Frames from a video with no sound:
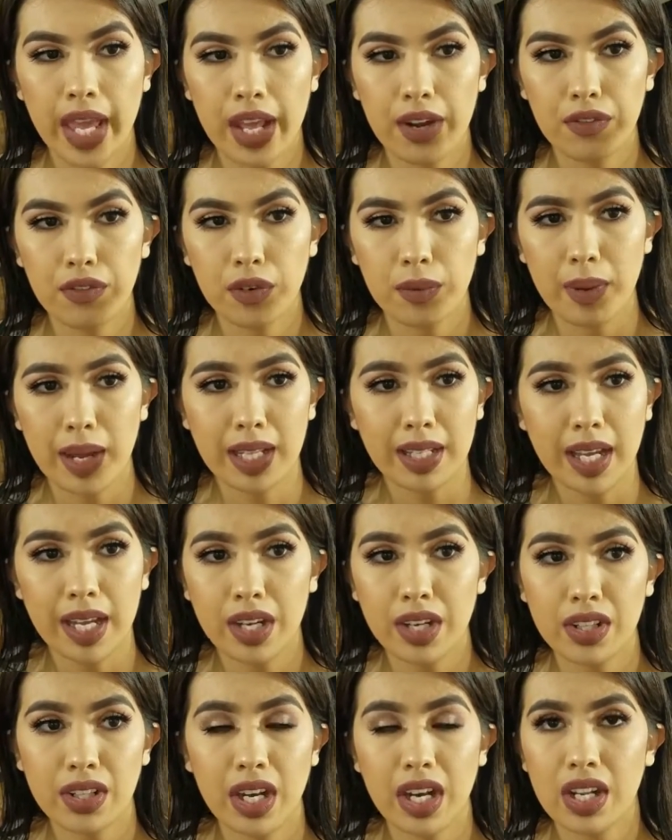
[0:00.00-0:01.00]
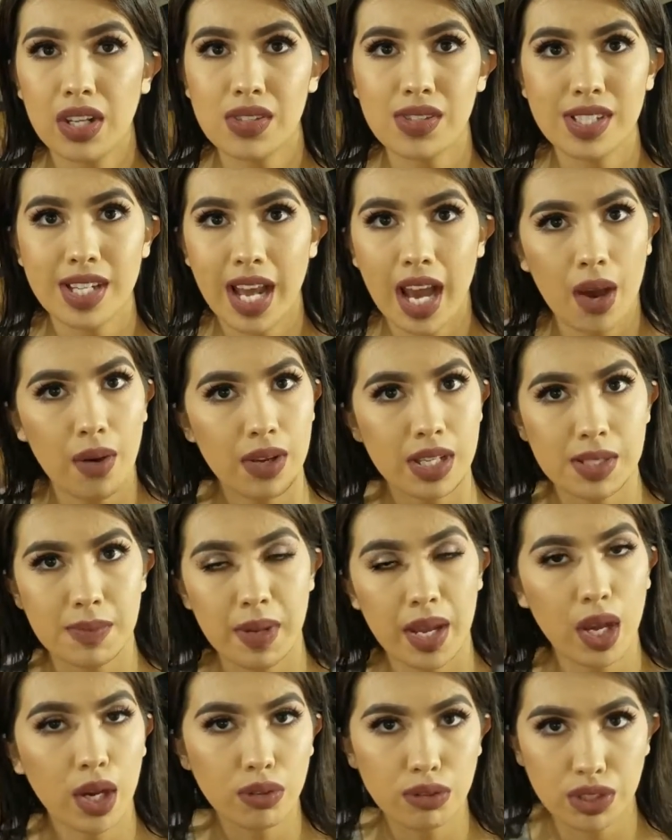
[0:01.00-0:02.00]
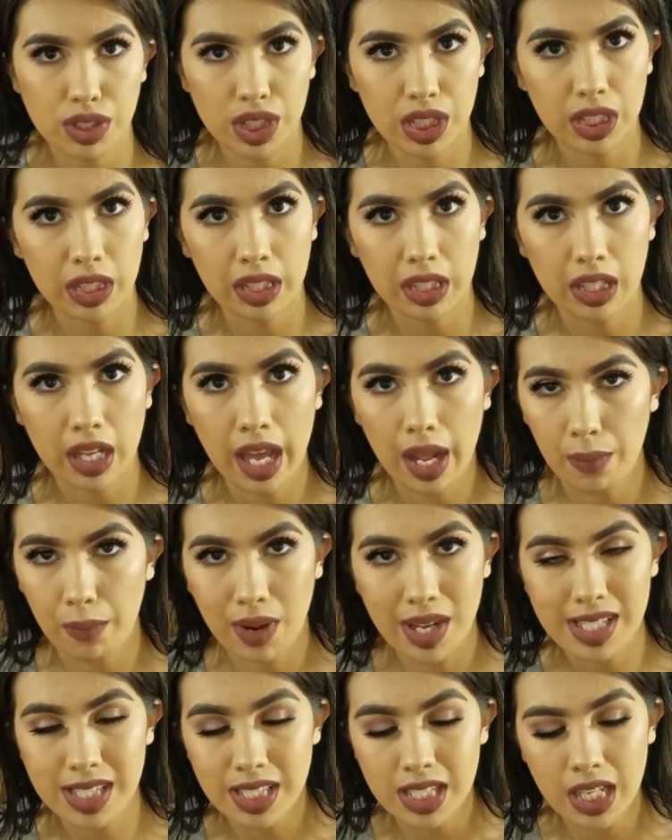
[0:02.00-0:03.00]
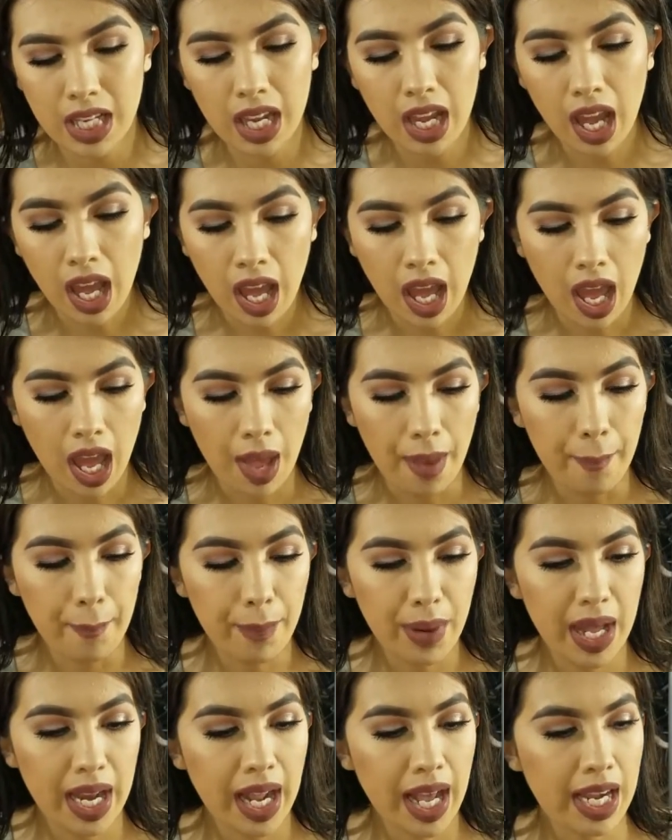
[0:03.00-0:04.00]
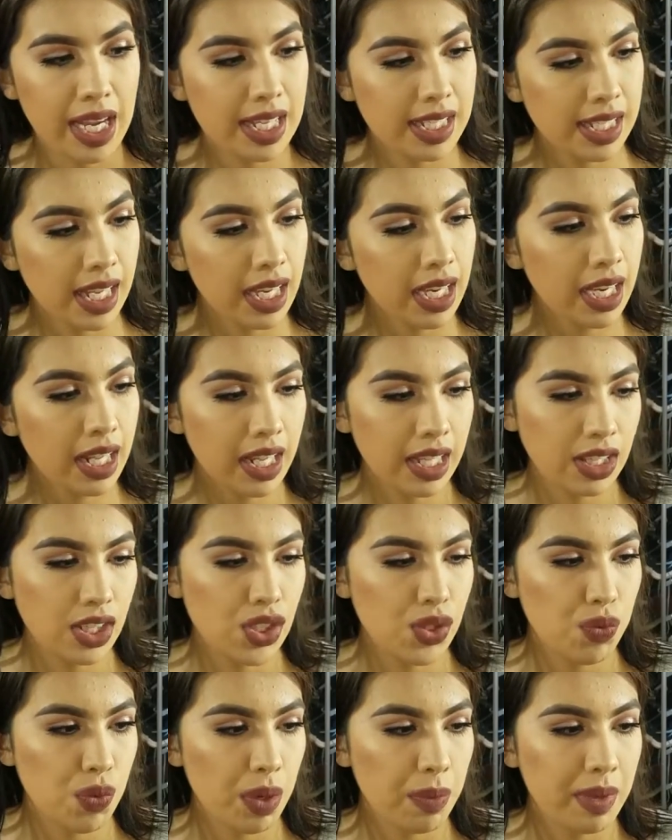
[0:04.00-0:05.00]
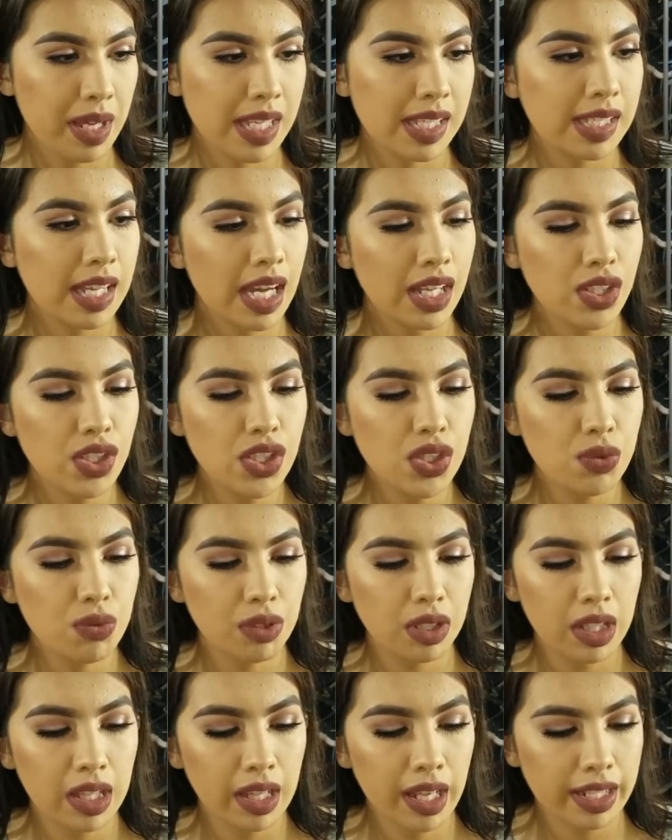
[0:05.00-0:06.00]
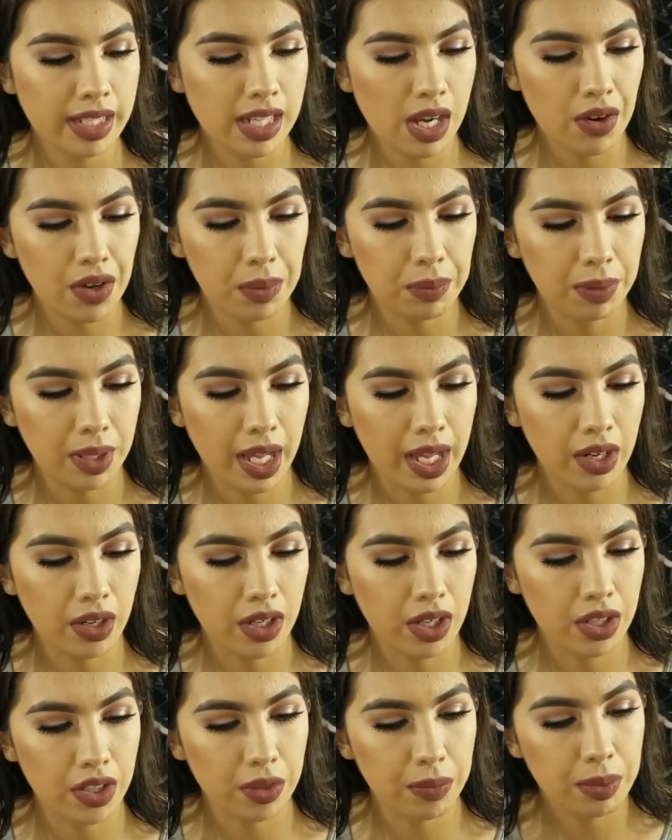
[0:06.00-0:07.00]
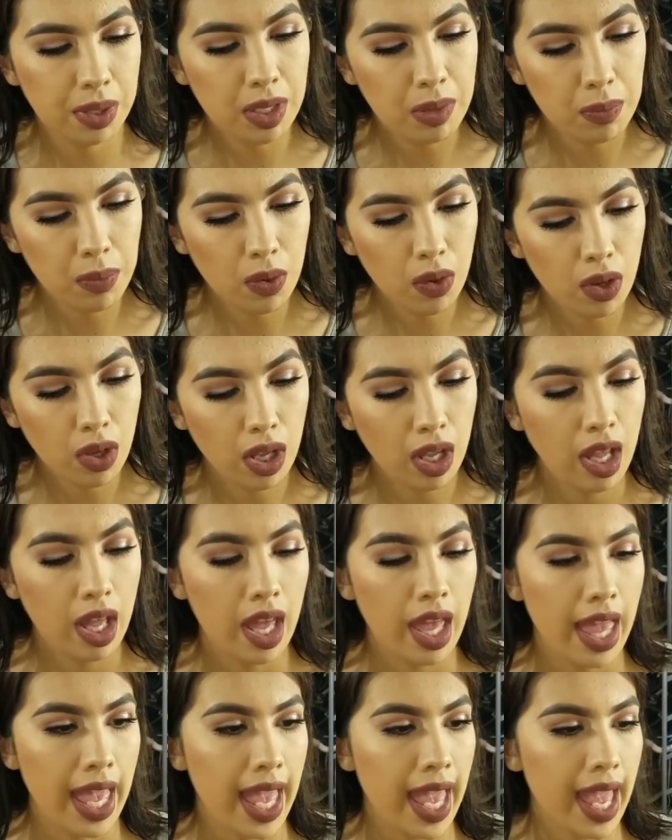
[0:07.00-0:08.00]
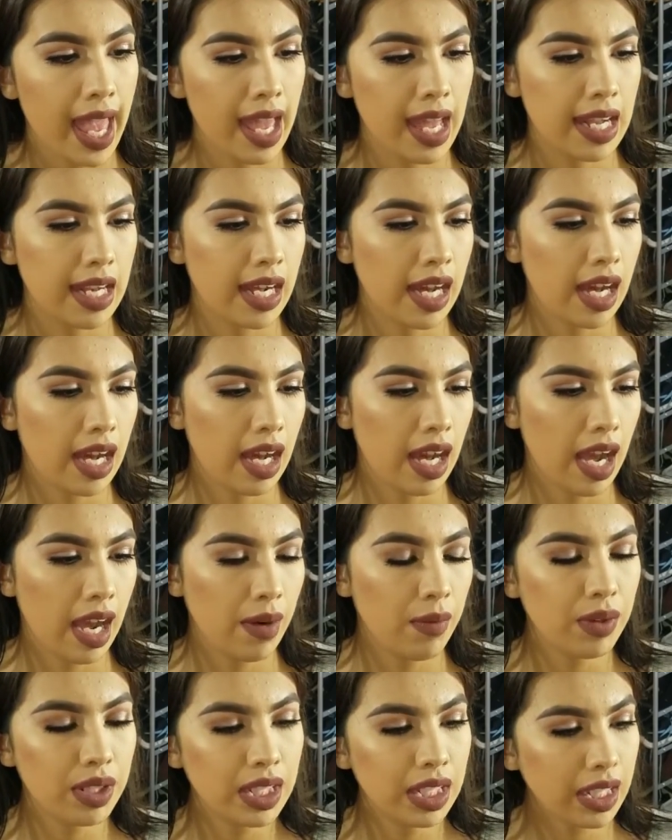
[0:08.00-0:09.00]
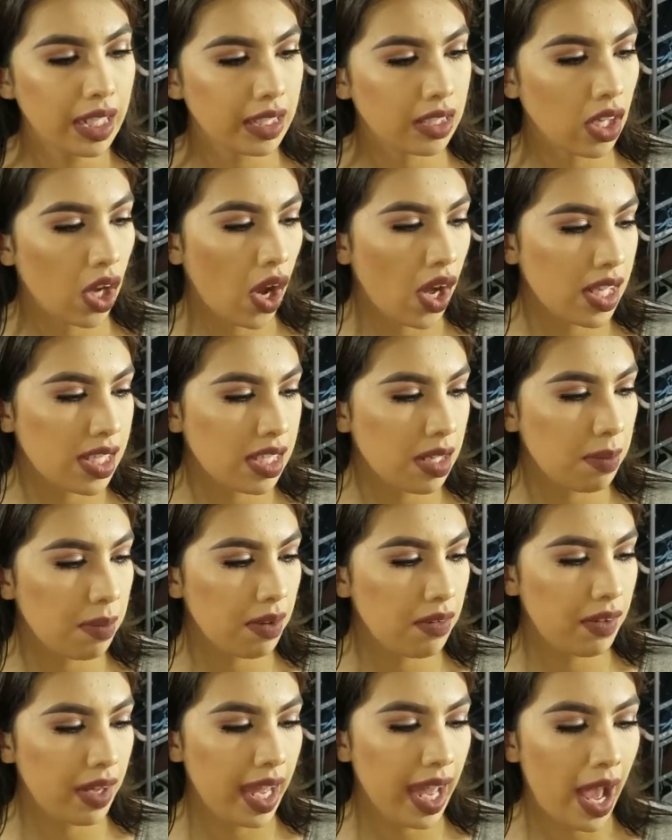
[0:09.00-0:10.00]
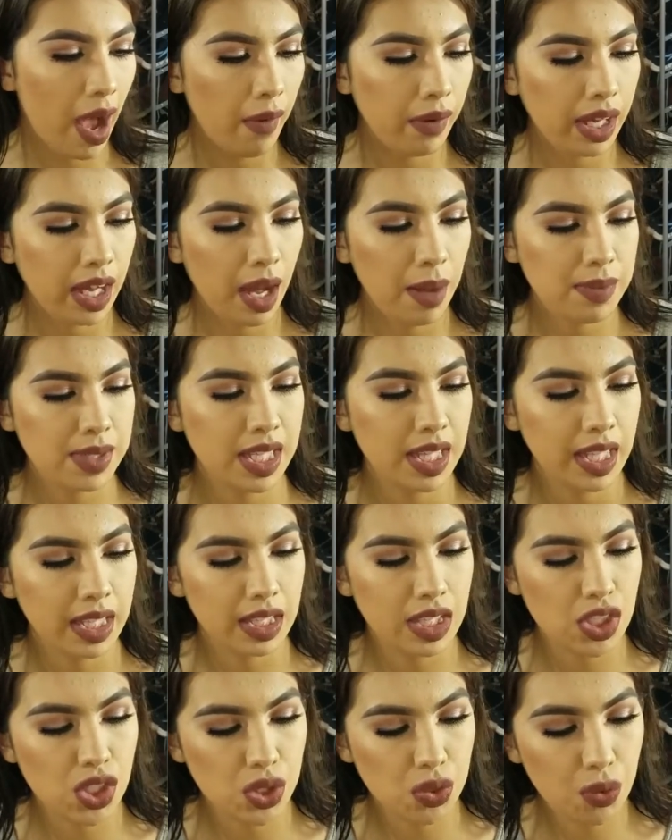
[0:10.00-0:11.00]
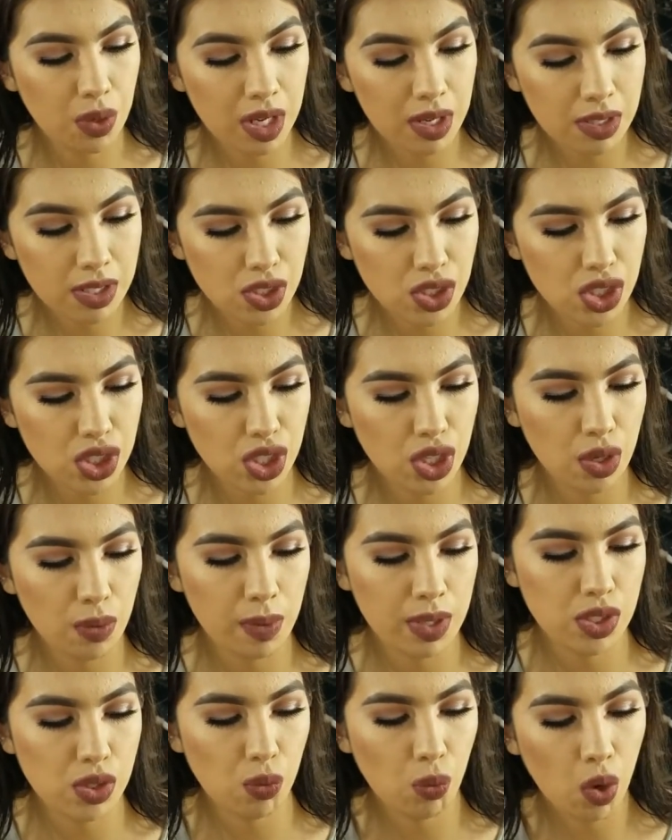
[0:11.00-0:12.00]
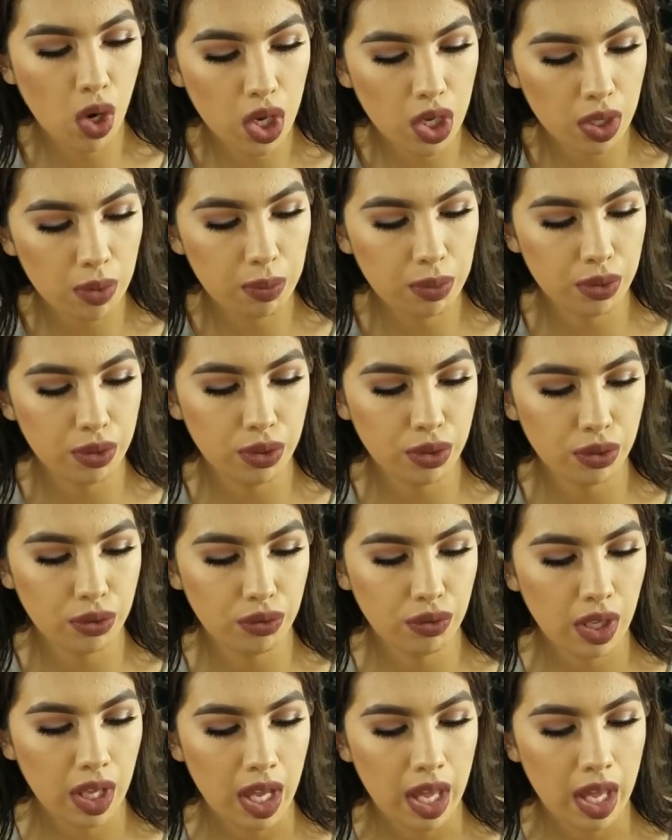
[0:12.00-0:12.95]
And for my liner that I use now is my OG NYC. But I decided to get this one because I just really liked how it applied on other people, and I really like the concept of it, how it comes in like the squeeze tube, it's waterproof,